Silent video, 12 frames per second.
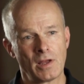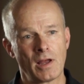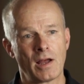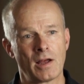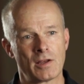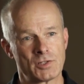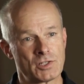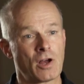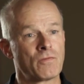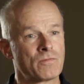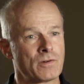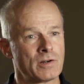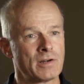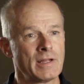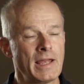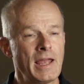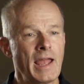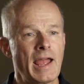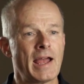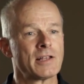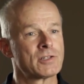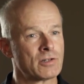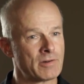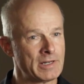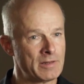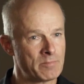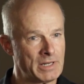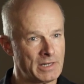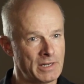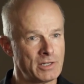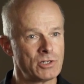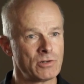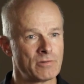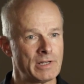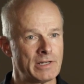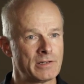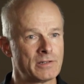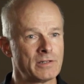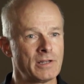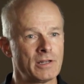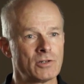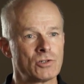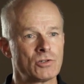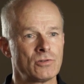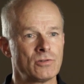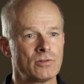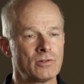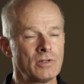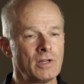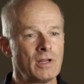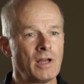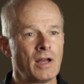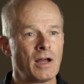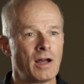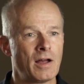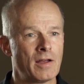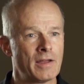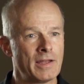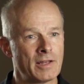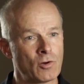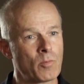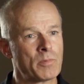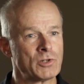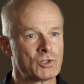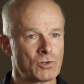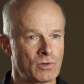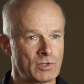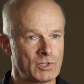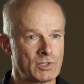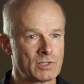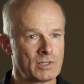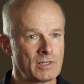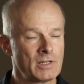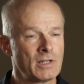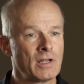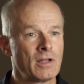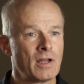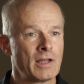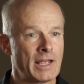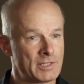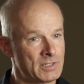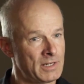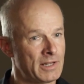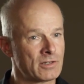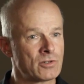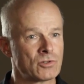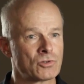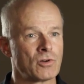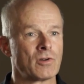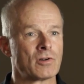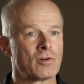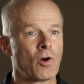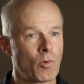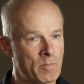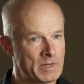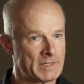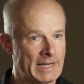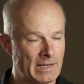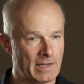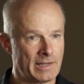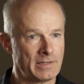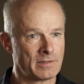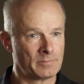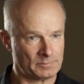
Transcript: uh, software has already been integrated into uh, an open source SDN controller, Open Daylight,